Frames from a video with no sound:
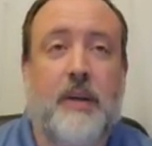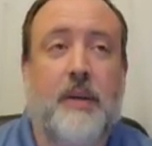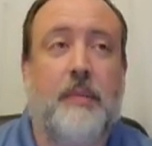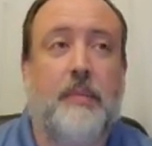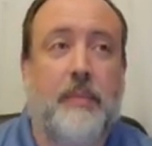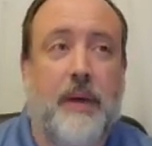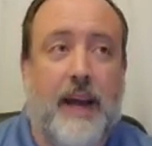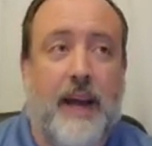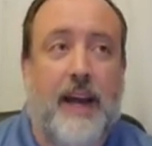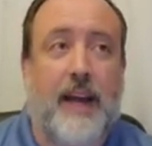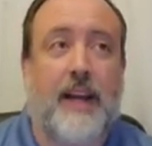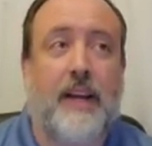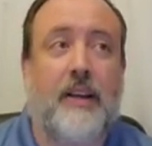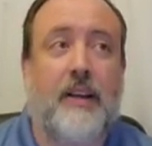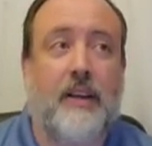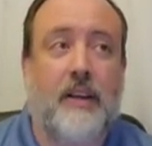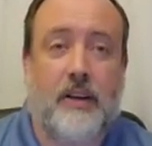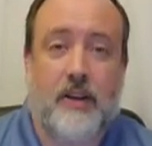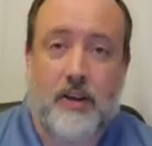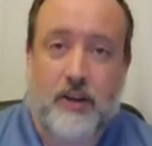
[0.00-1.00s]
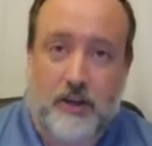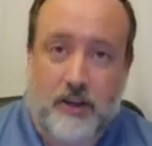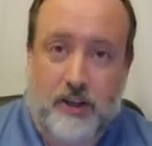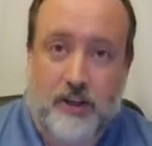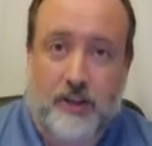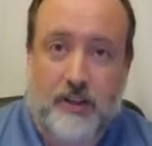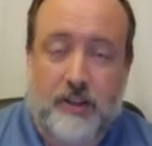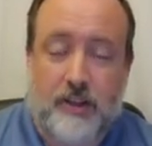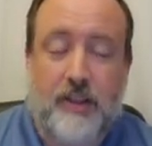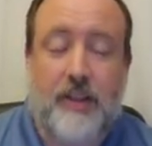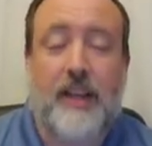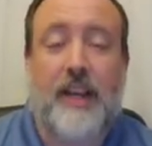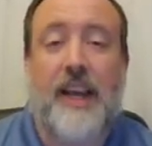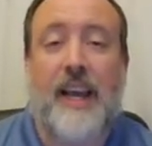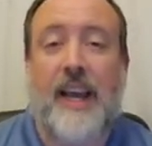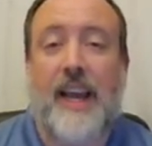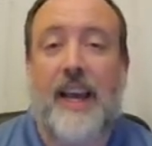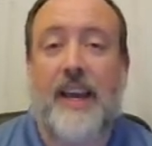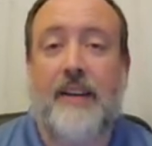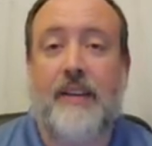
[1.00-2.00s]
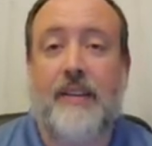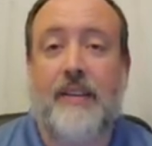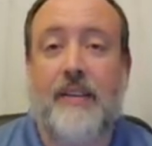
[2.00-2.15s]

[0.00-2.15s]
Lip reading: Banker. And